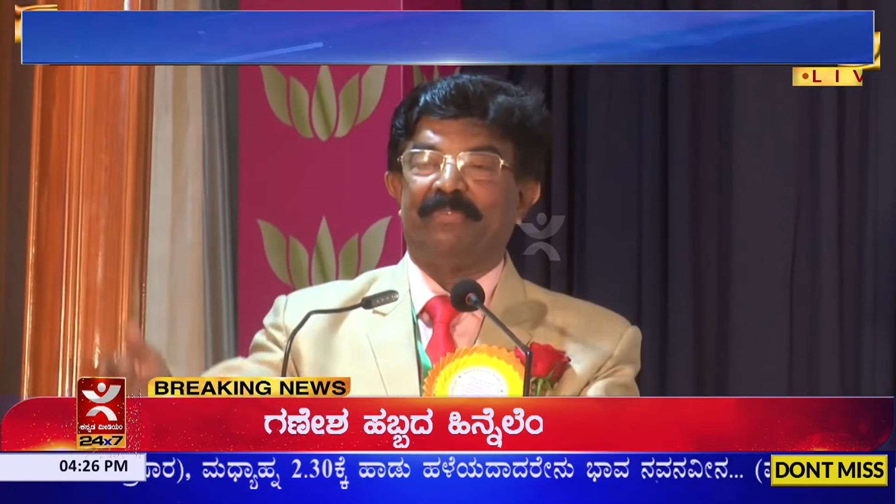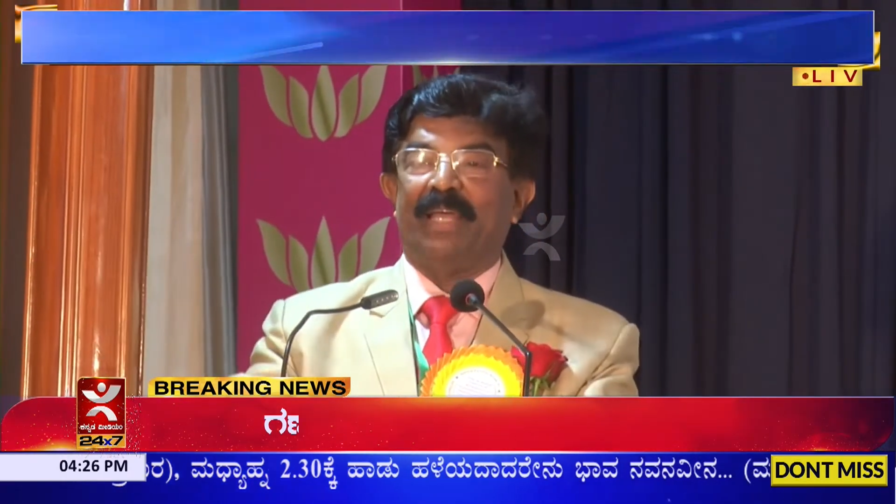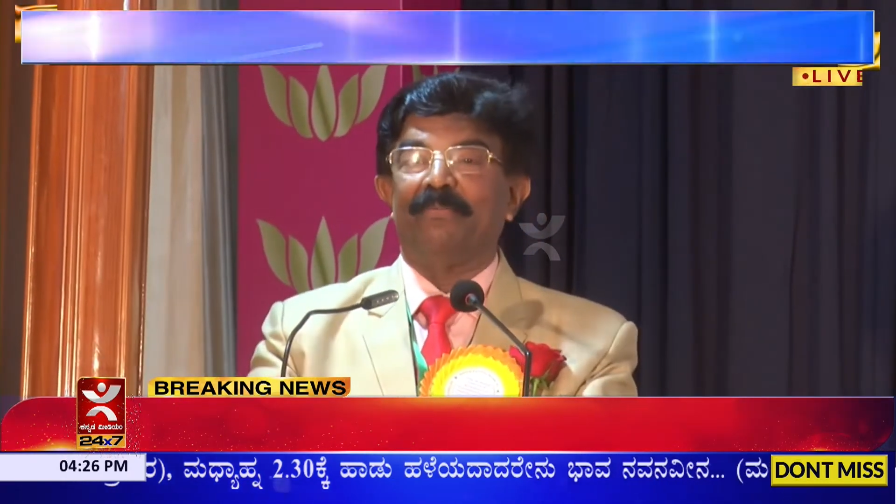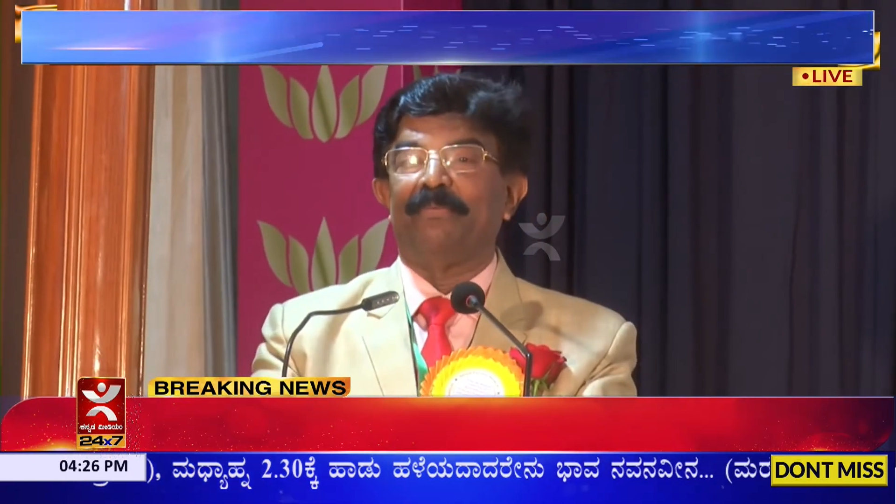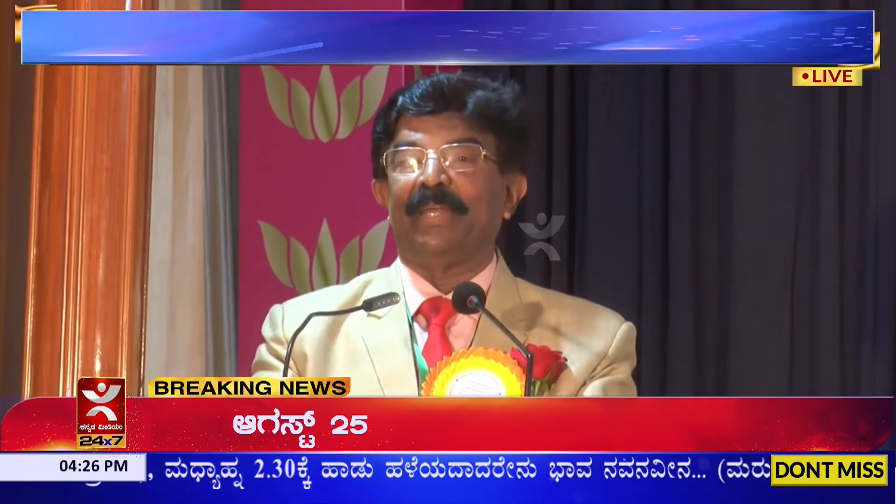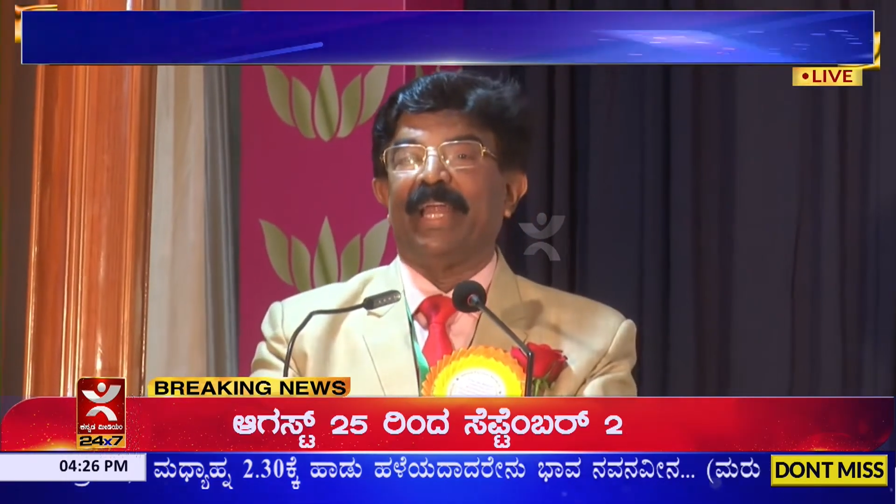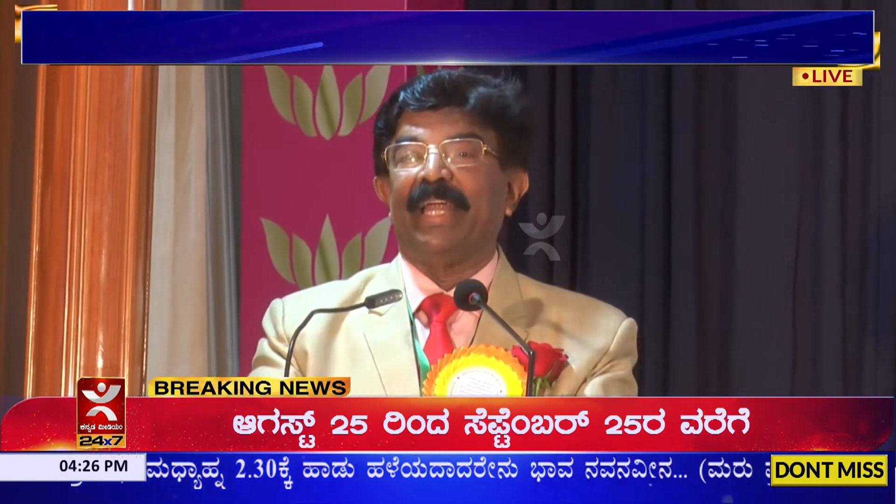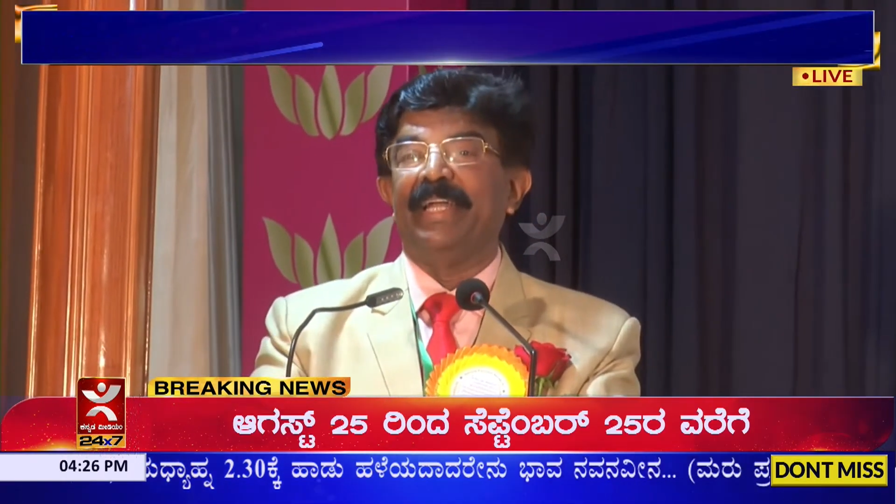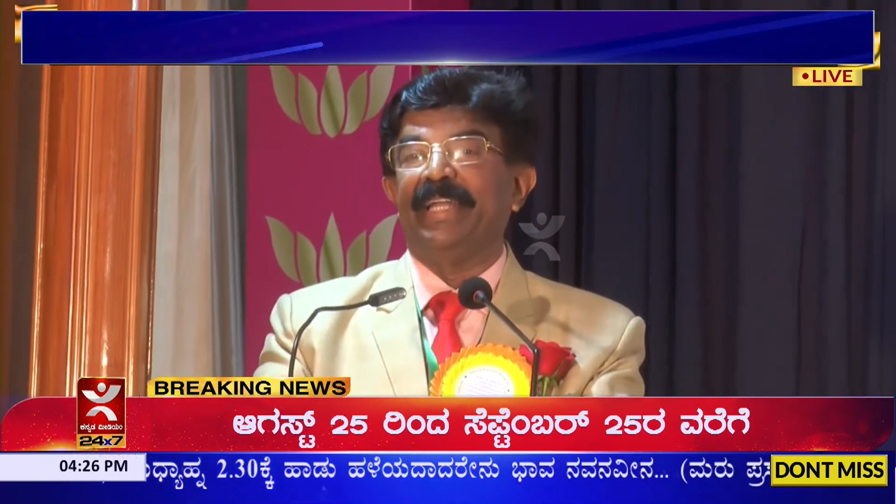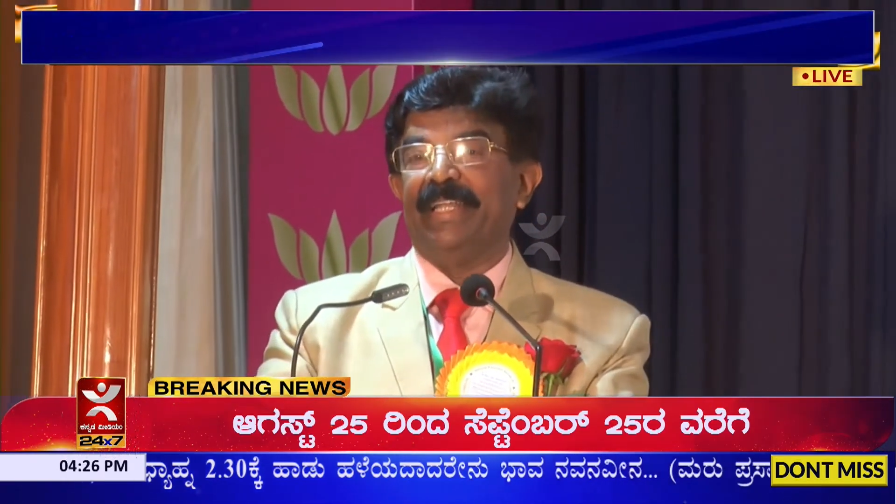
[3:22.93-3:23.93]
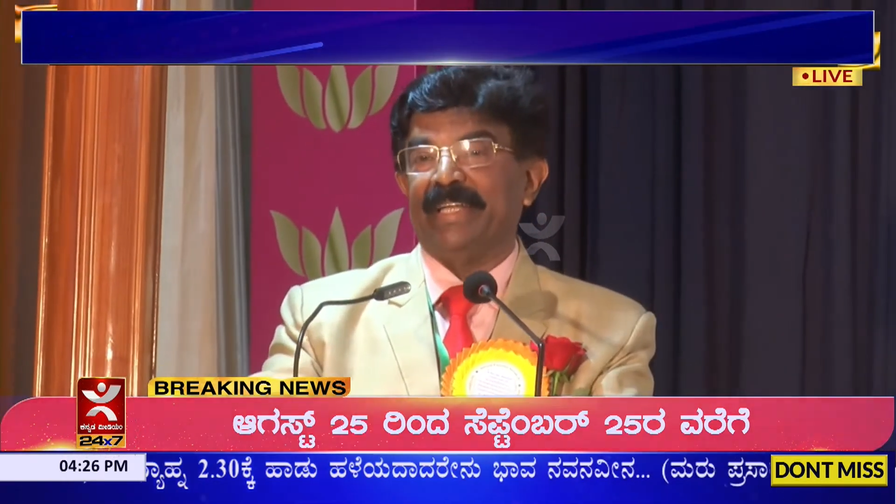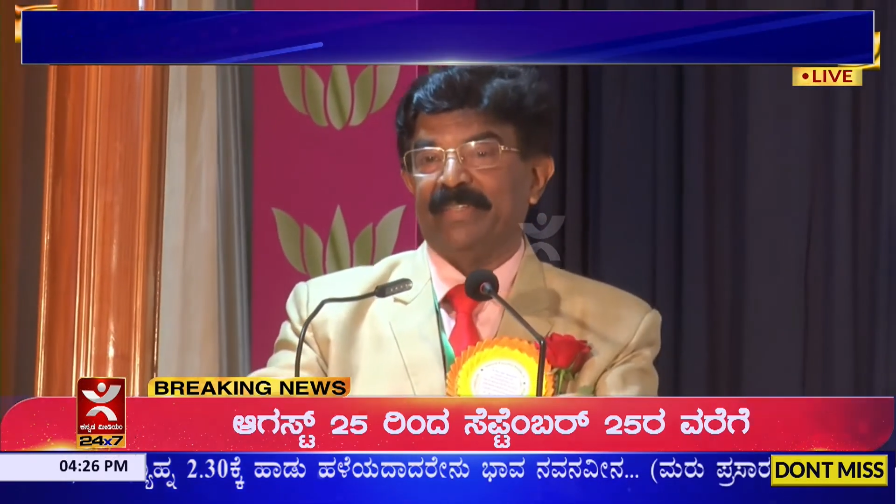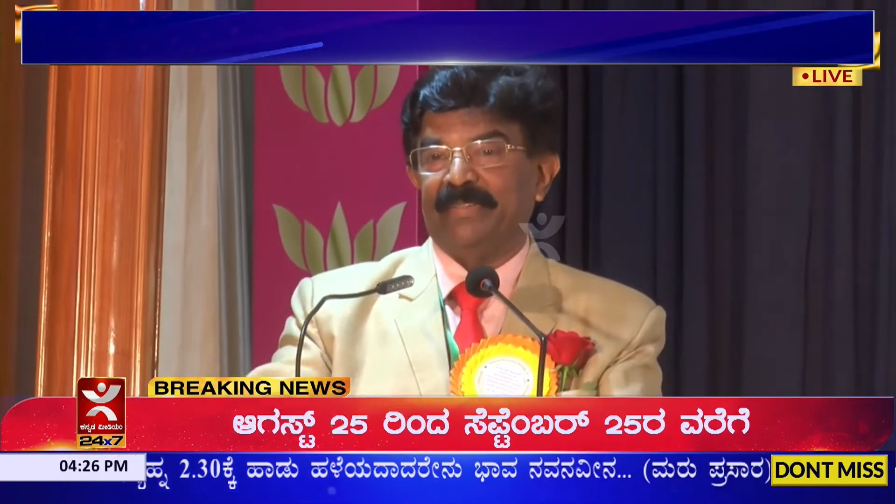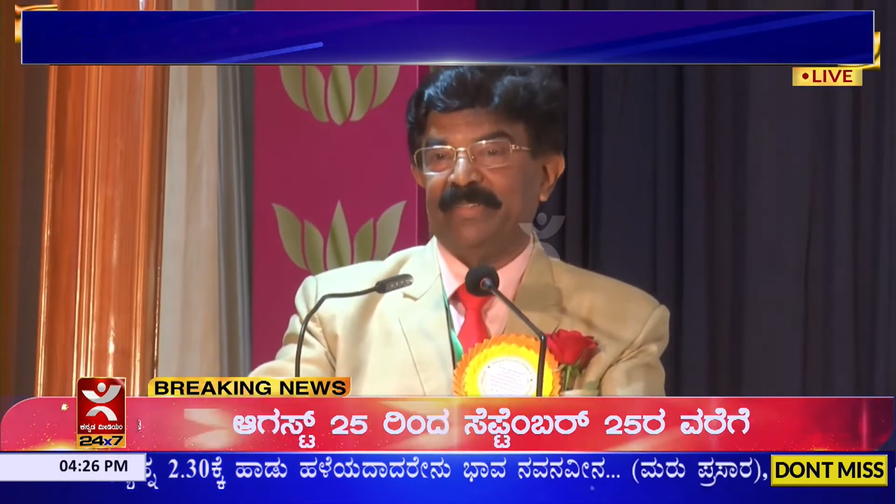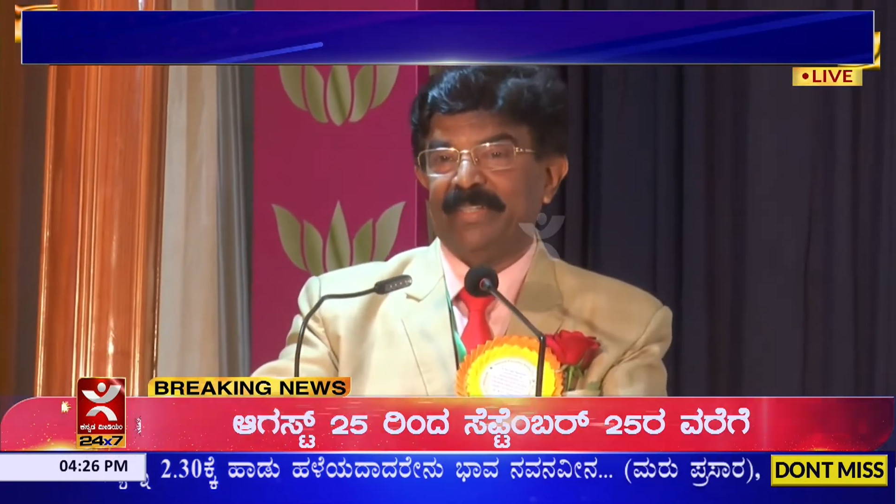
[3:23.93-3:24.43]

of every Indian